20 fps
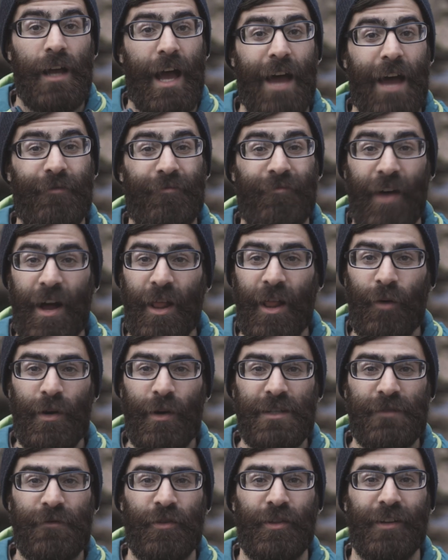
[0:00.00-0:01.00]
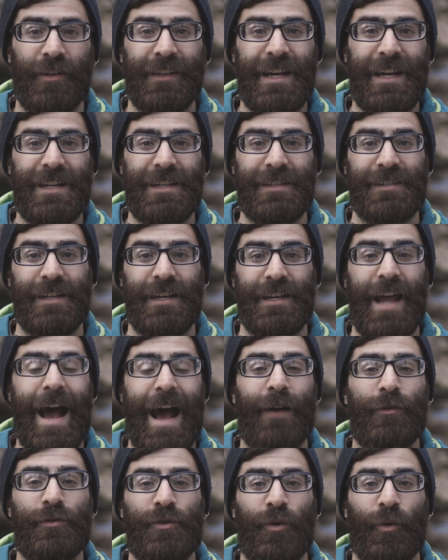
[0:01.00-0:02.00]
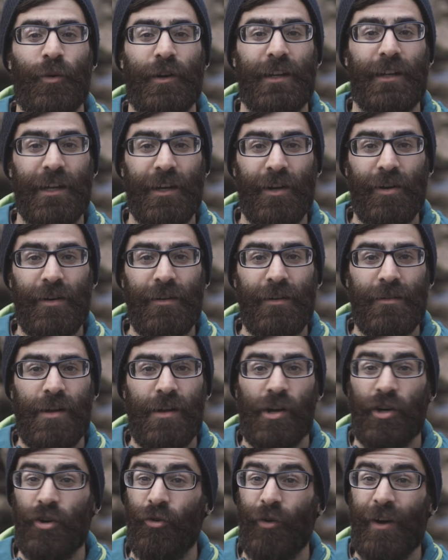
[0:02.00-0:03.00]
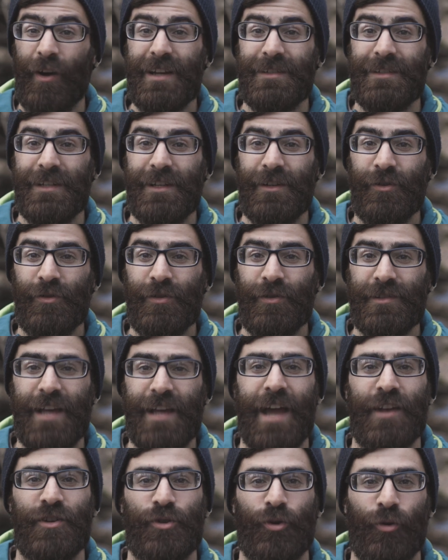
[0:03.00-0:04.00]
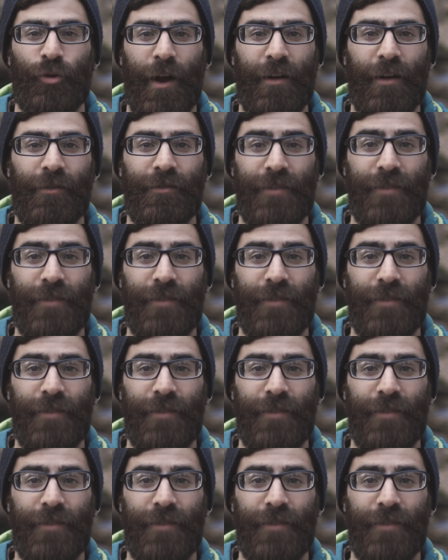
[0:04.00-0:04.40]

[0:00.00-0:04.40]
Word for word: And follow us for the latest in outdoor gear, great deals, and trail